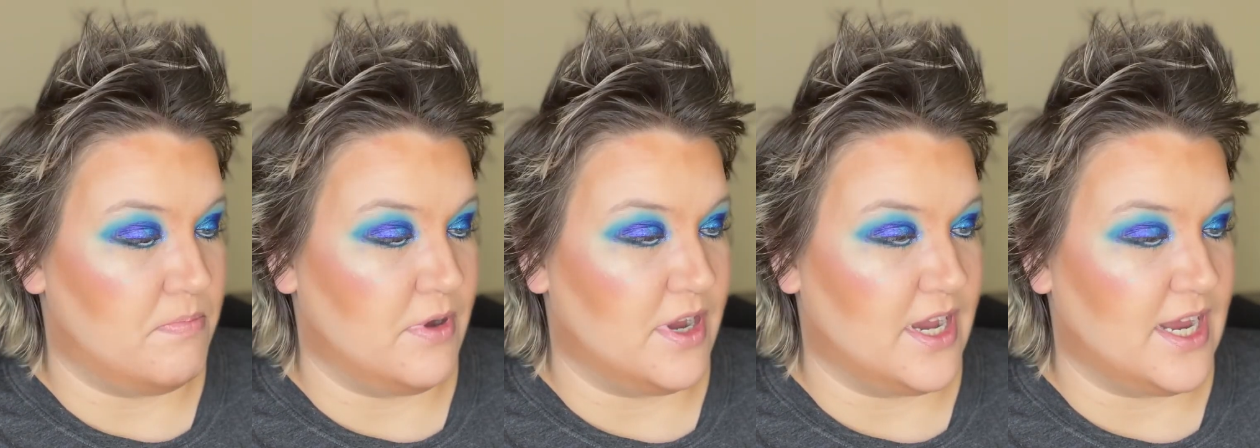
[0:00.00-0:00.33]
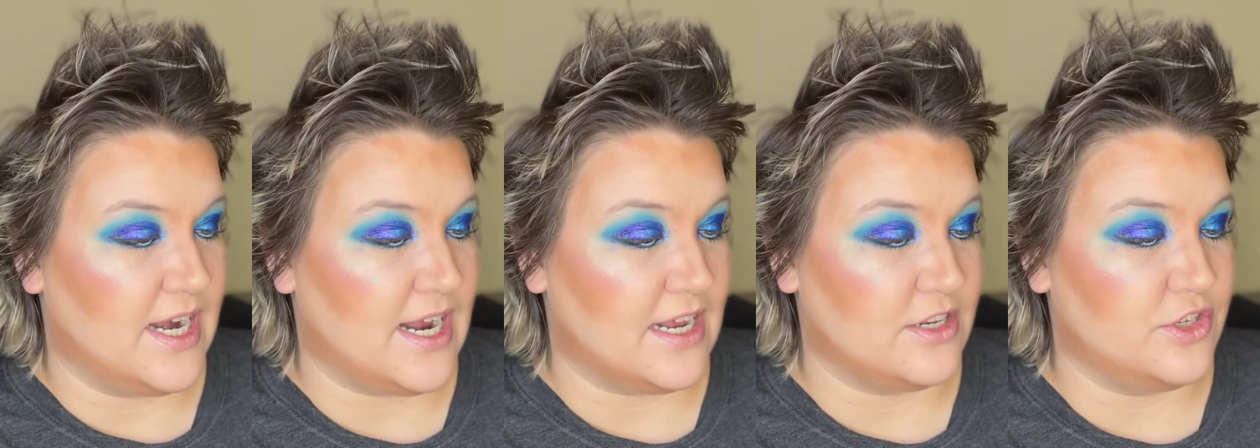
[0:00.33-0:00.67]

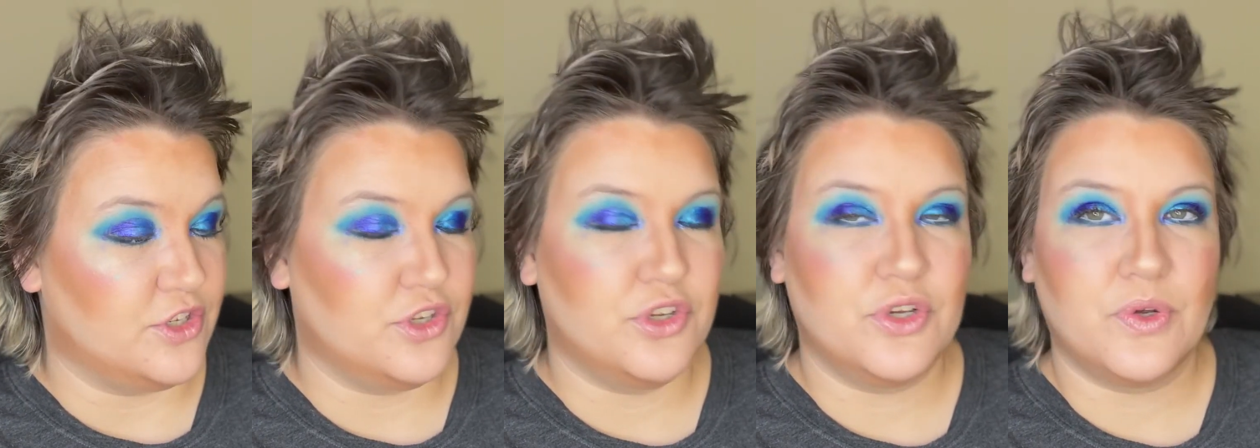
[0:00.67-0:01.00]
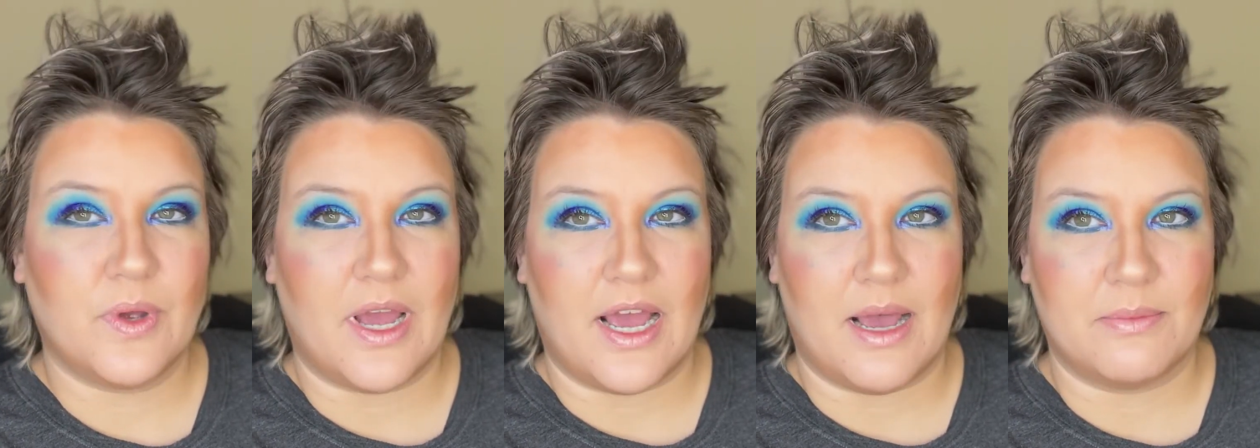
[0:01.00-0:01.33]
but I do
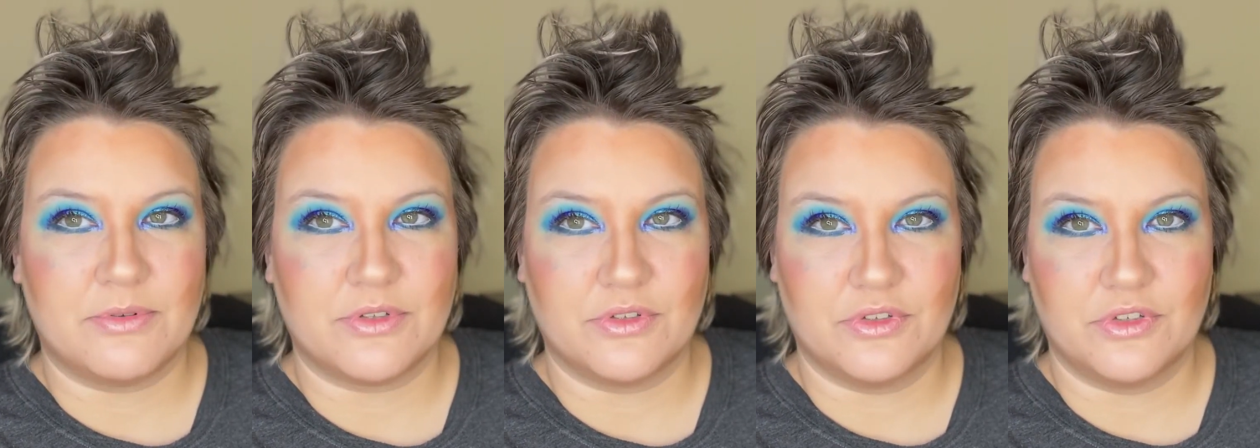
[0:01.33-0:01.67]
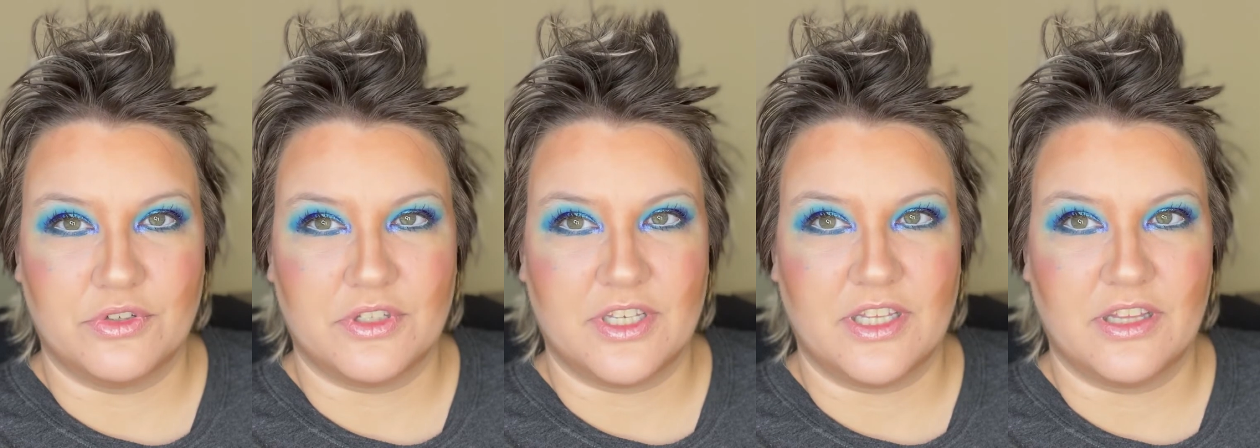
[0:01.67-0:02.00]

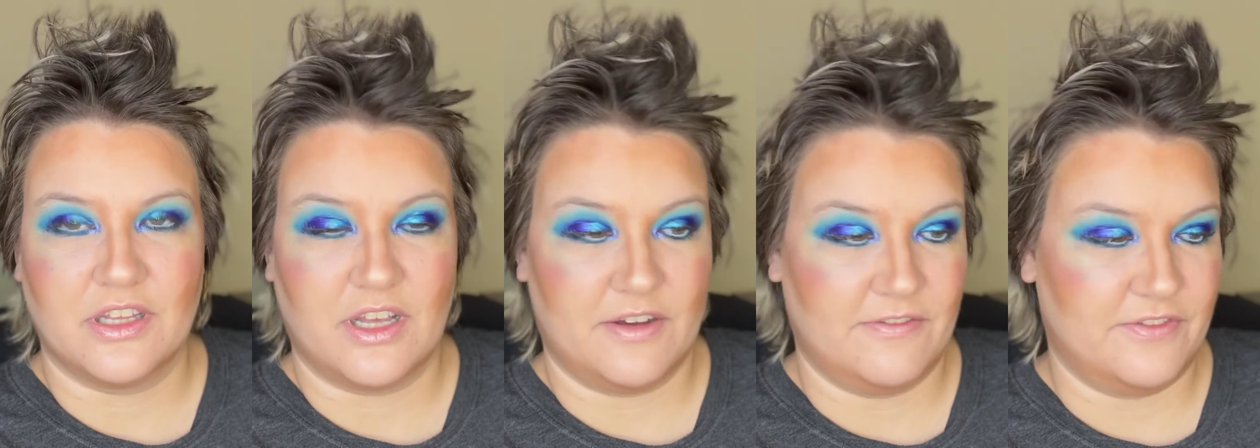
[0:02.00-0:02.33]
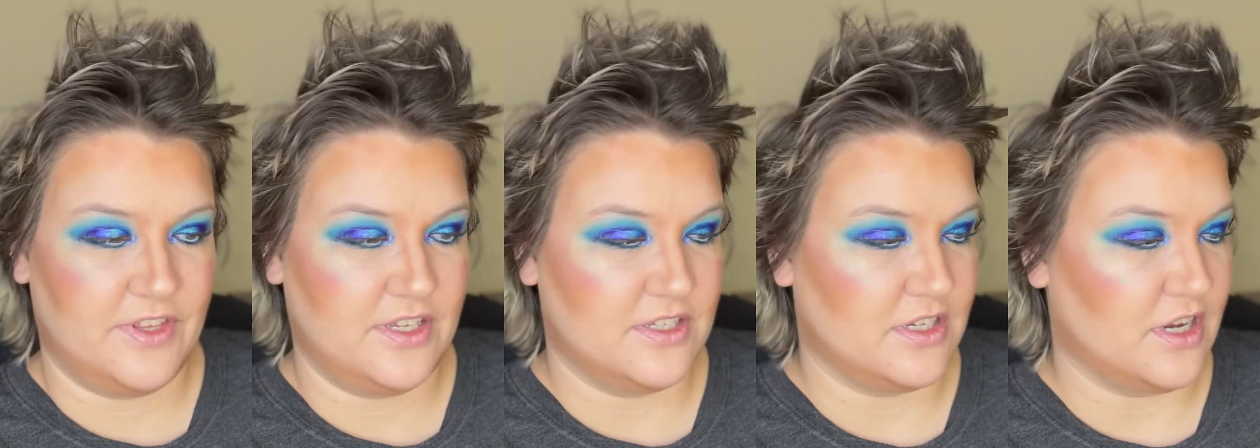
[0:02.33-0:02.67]
absolutely love
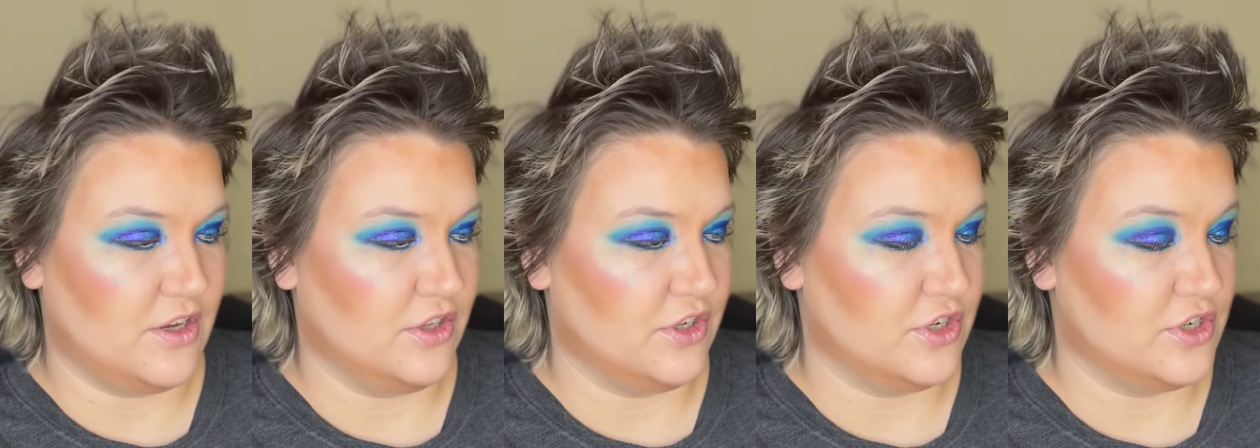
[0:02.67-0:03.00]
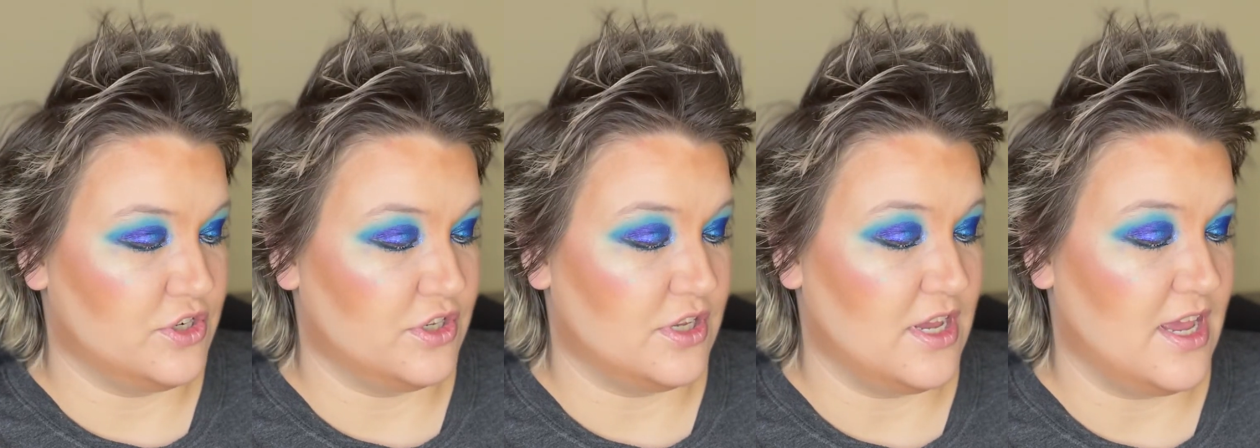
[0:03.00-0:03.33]
these
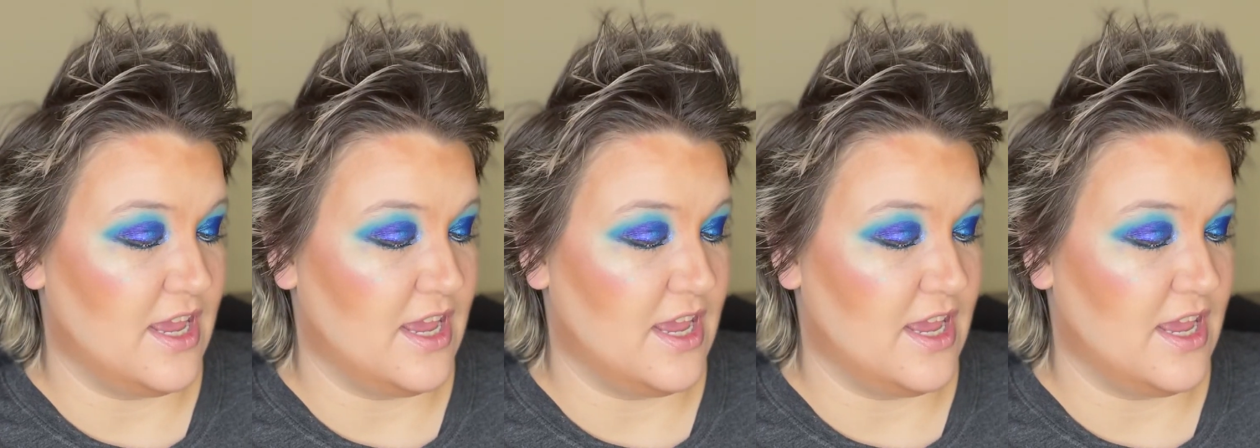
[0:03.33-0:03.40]
colors.